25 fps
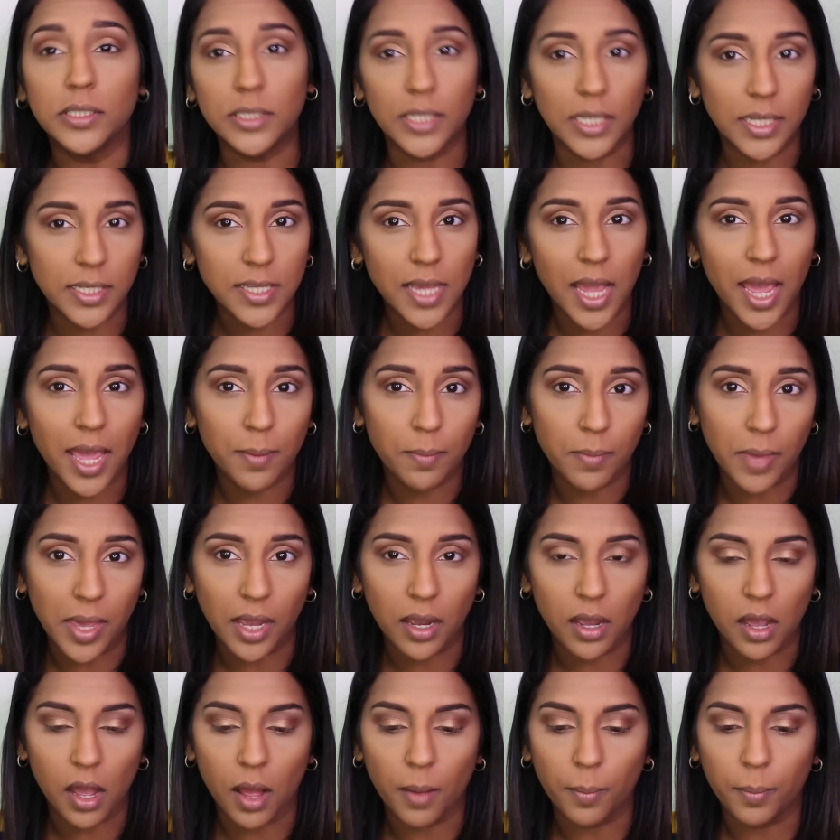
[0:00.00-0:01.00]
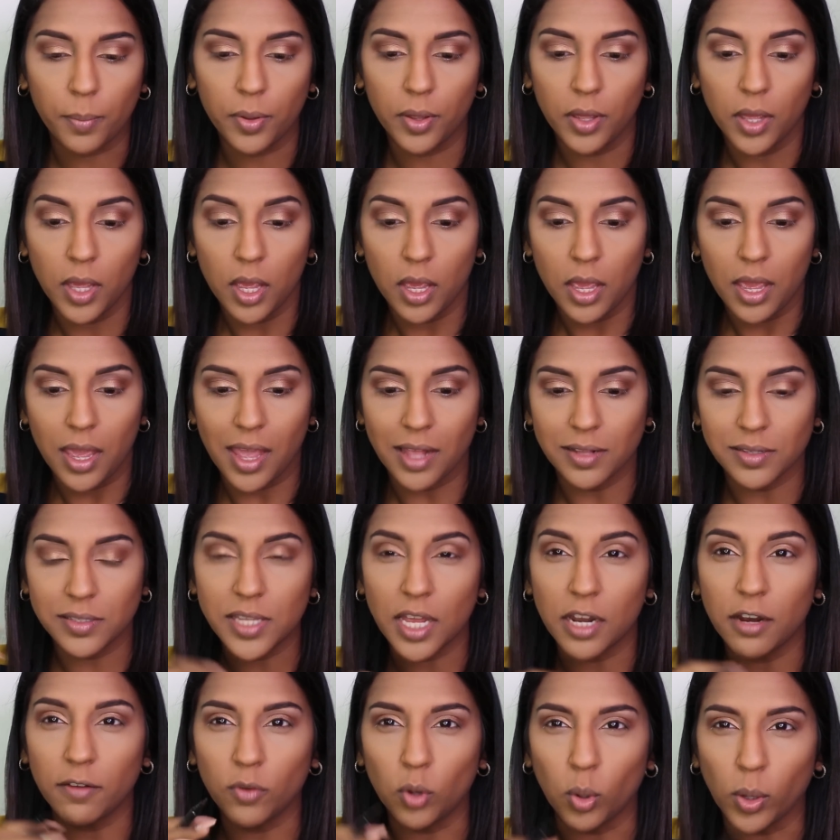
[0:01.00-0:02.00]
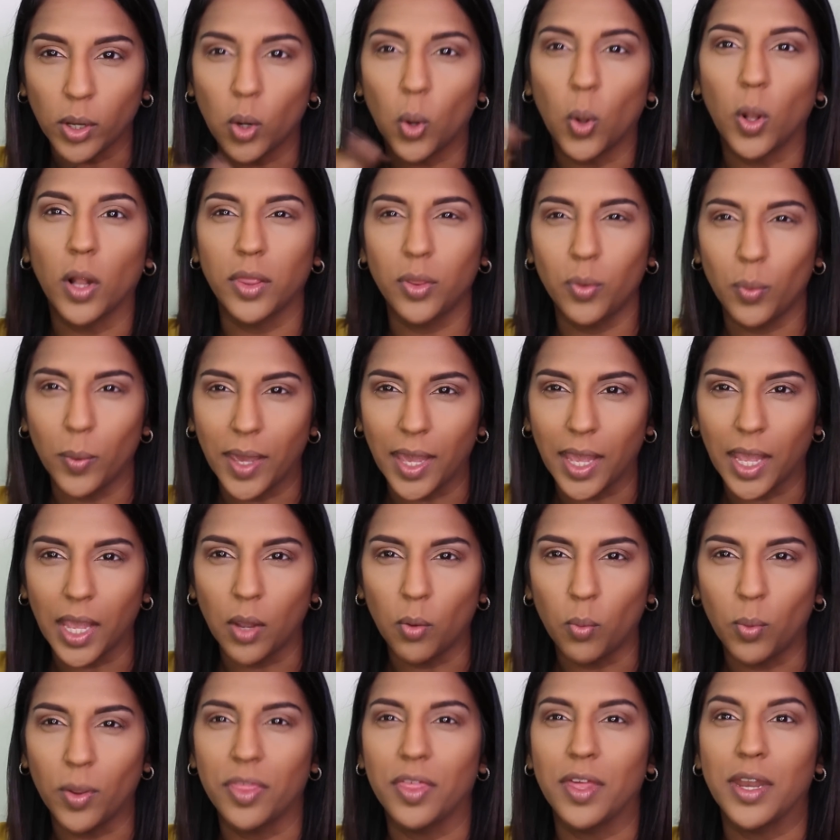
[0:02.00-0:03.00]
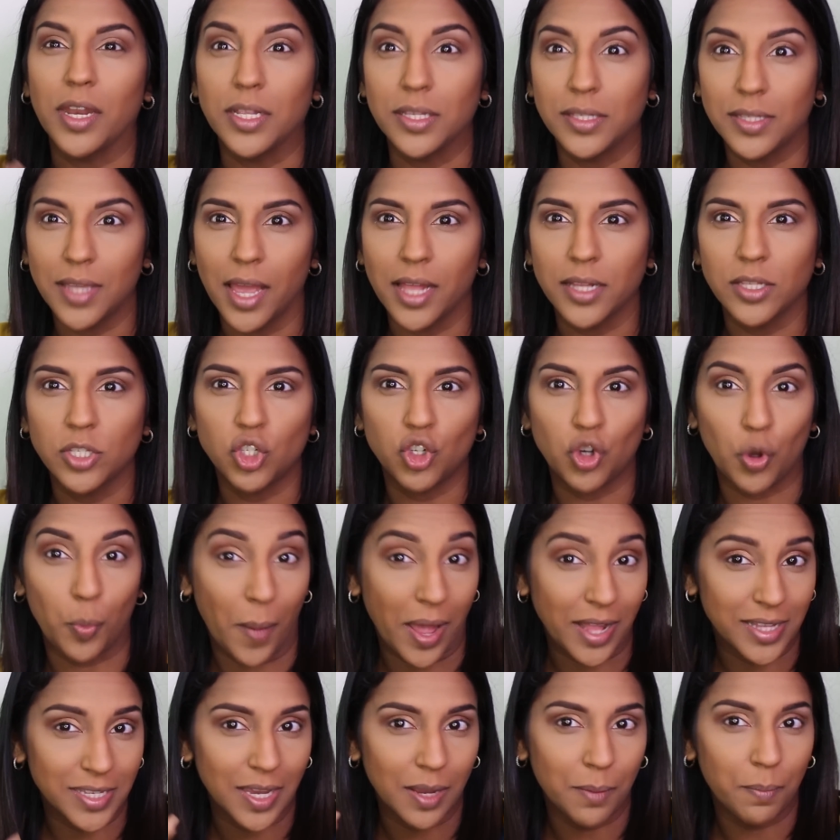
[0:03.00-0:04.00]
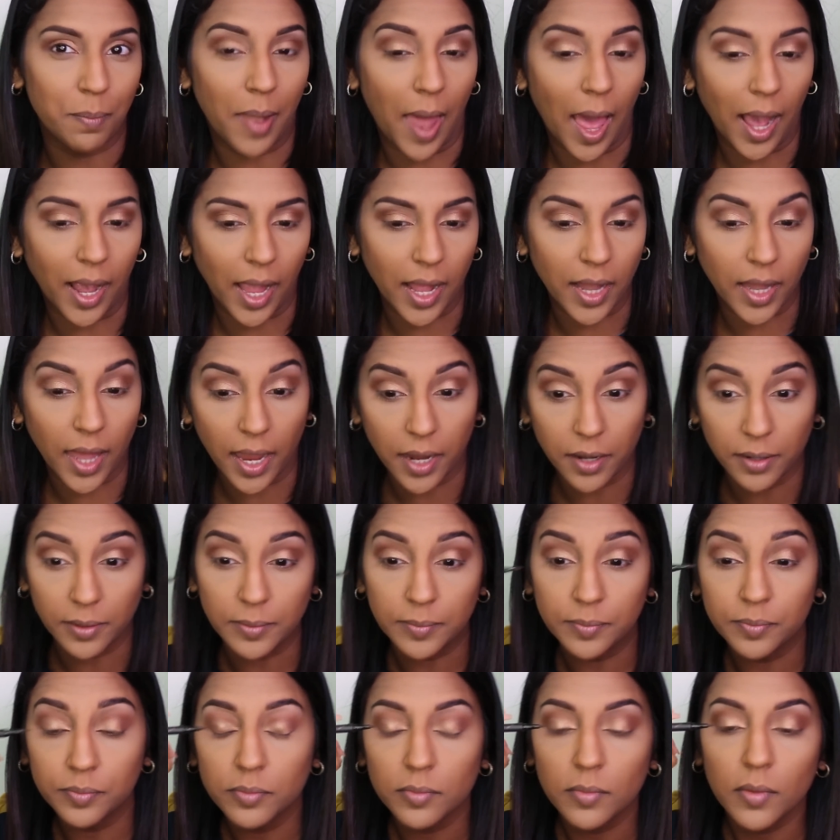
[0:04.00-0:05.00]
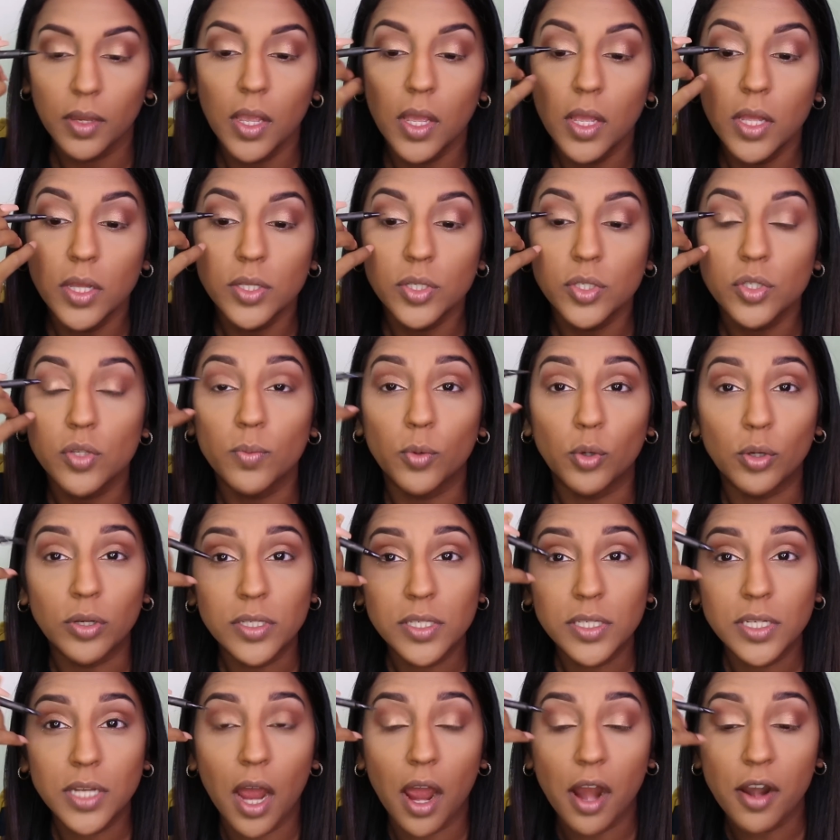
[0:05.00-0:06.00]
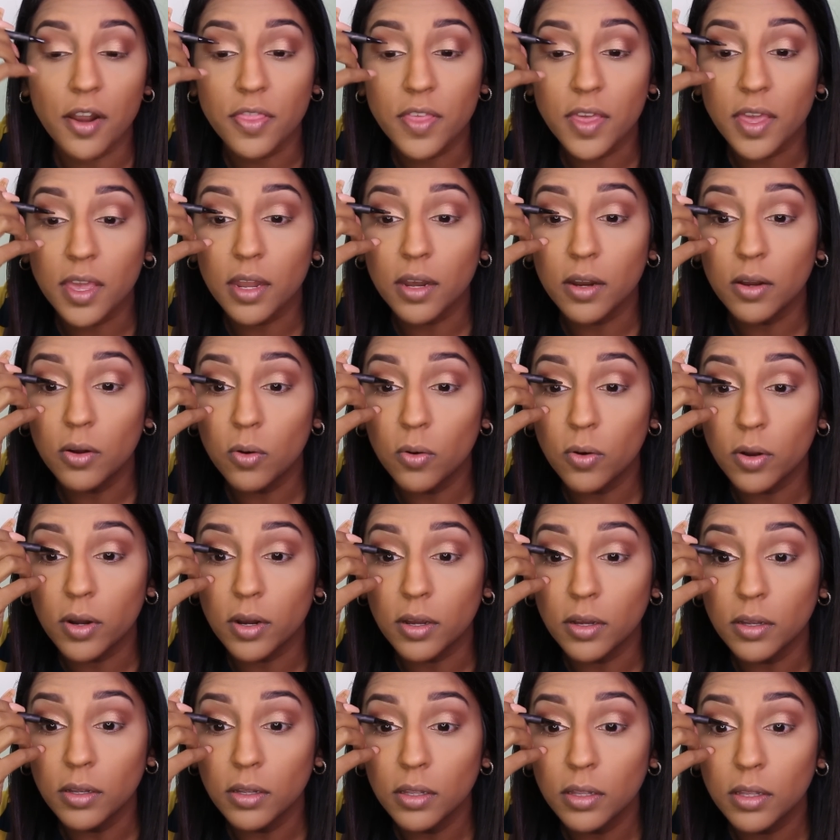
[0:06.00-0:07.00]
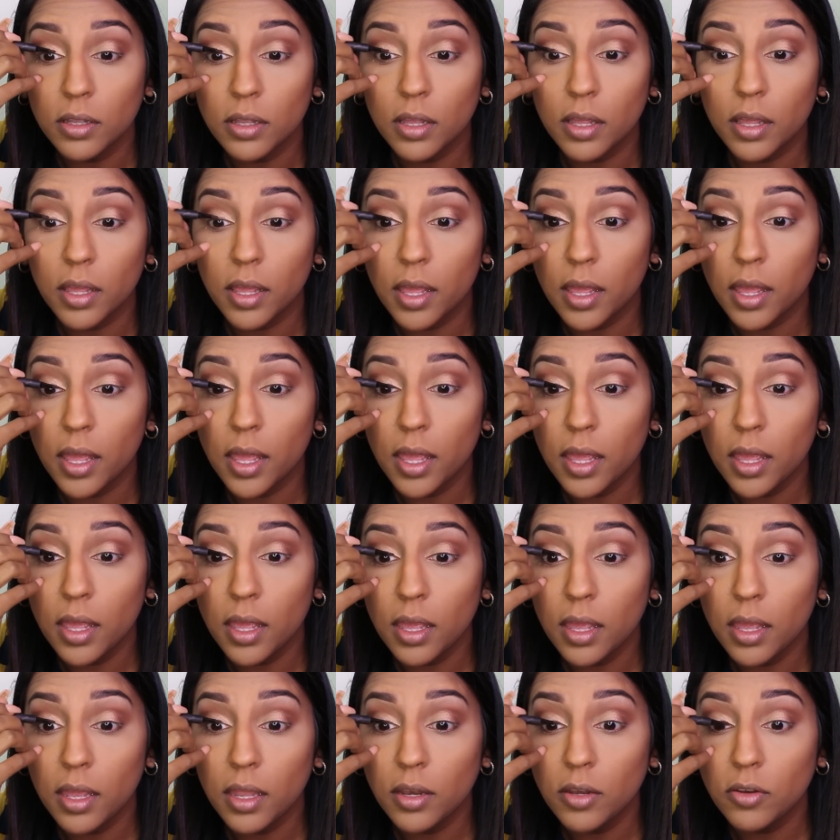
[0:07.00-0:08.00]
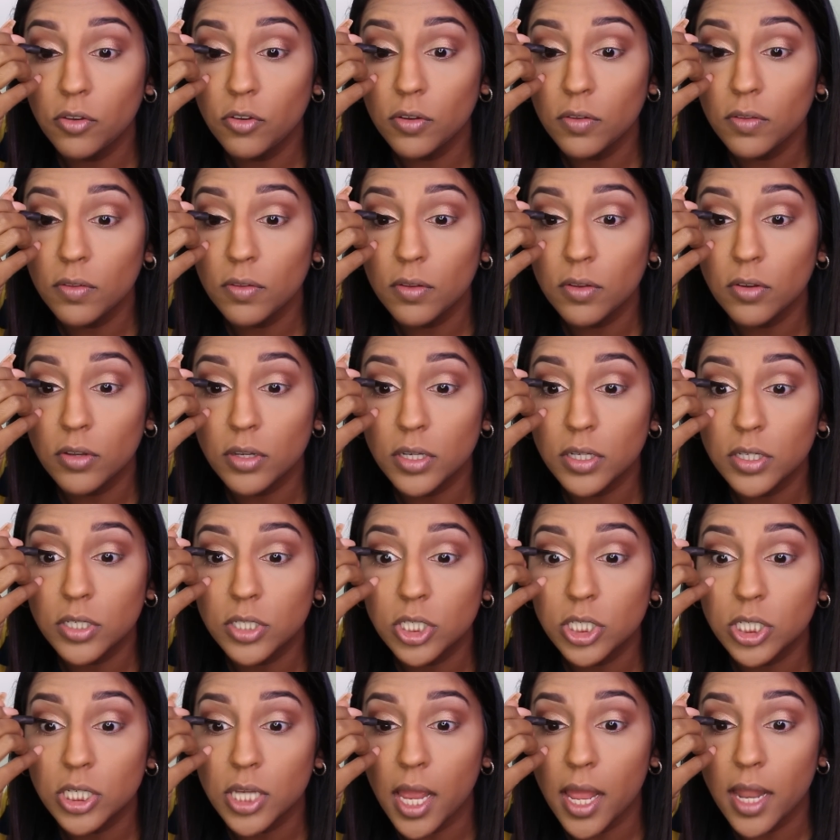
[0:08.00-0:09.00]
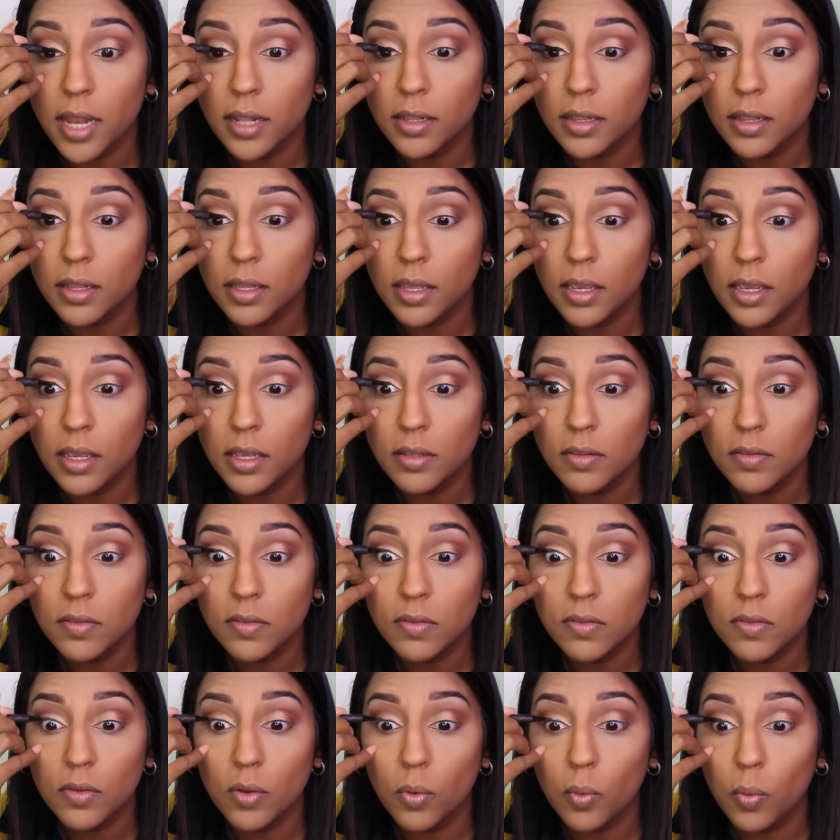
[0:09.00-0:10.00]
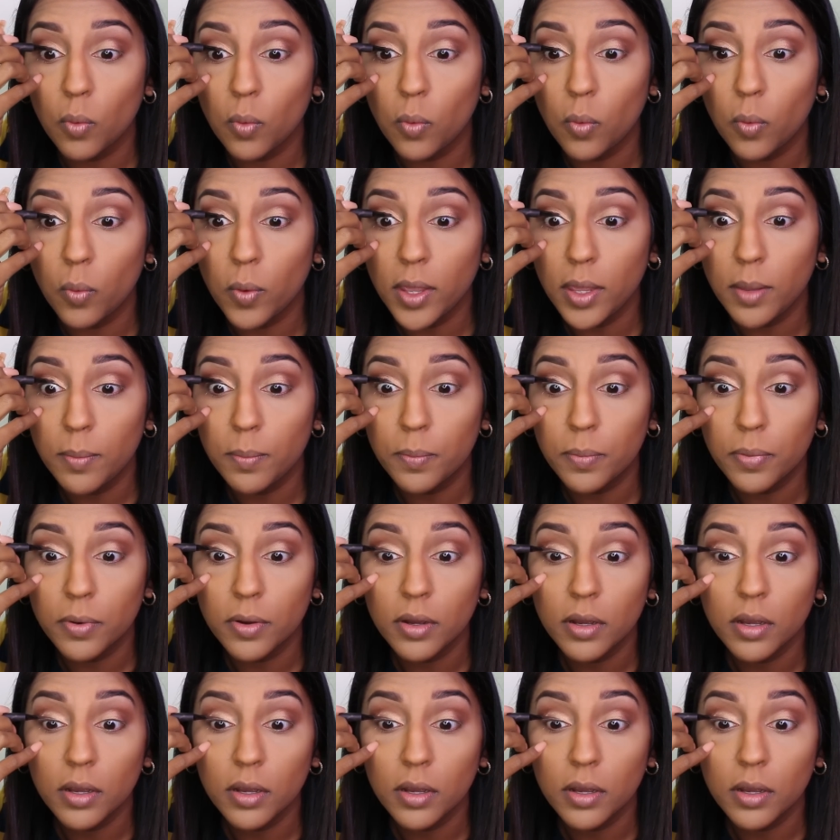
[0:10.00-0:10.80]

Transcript: daytime makeup instead of going all the way with an intense dramatic black eyeliner. So I'm going to start on the inner corner and just gently sweep